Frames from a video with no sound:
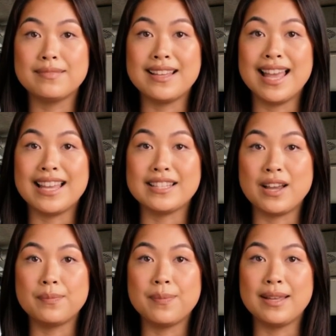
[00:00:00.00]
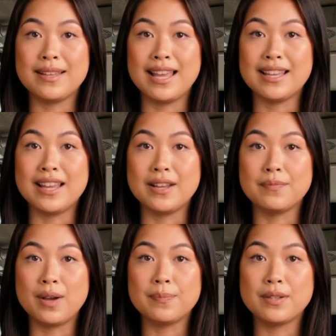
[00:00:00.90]
In Asia on Monday,
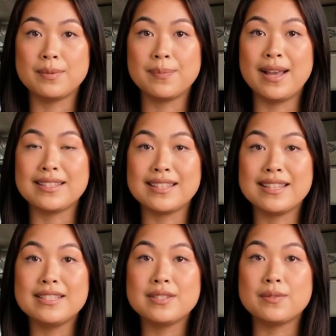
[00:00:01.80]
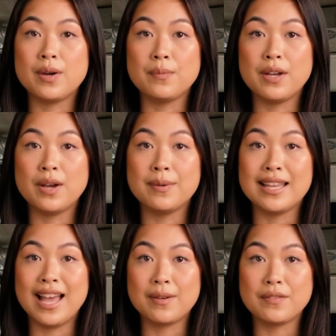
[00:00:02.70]
propylene prices inched lower on
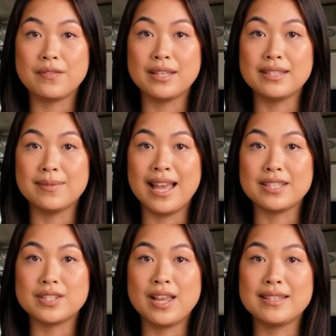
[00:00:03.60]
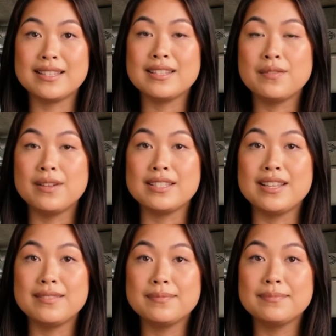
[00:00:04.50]
account of weak demand trends in the
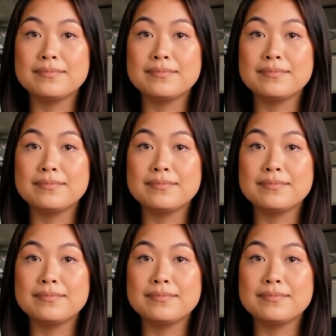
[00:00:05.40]
region.